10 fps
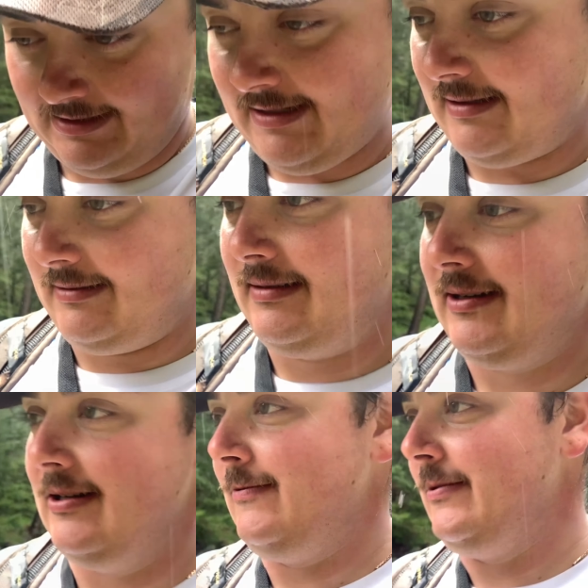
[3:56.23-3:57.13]
So,
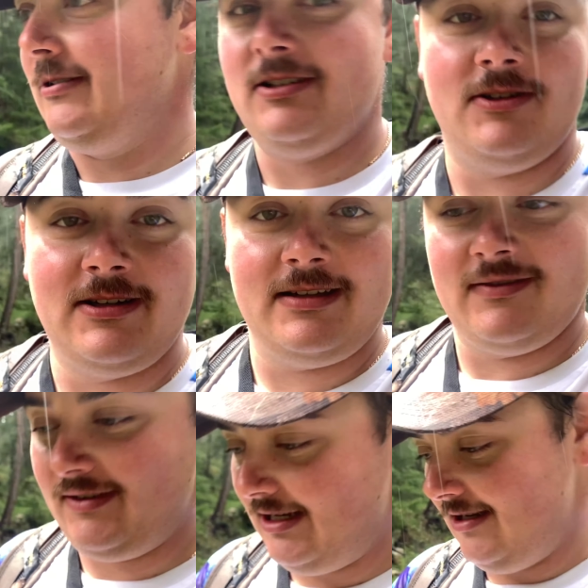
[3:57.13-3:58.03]
hope you're enjoying the
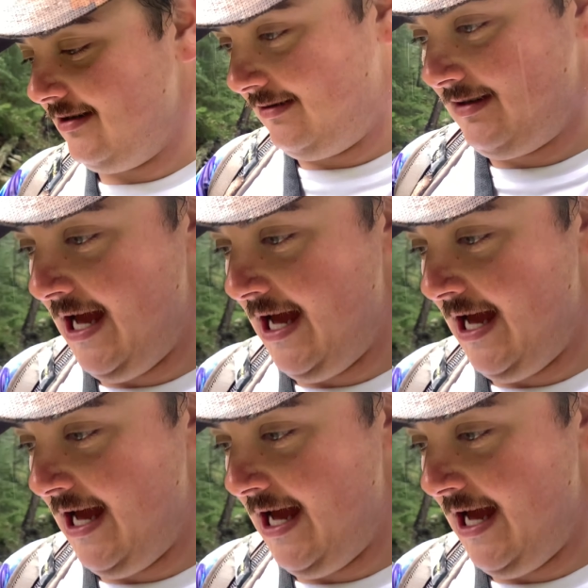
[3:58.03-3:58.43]
video.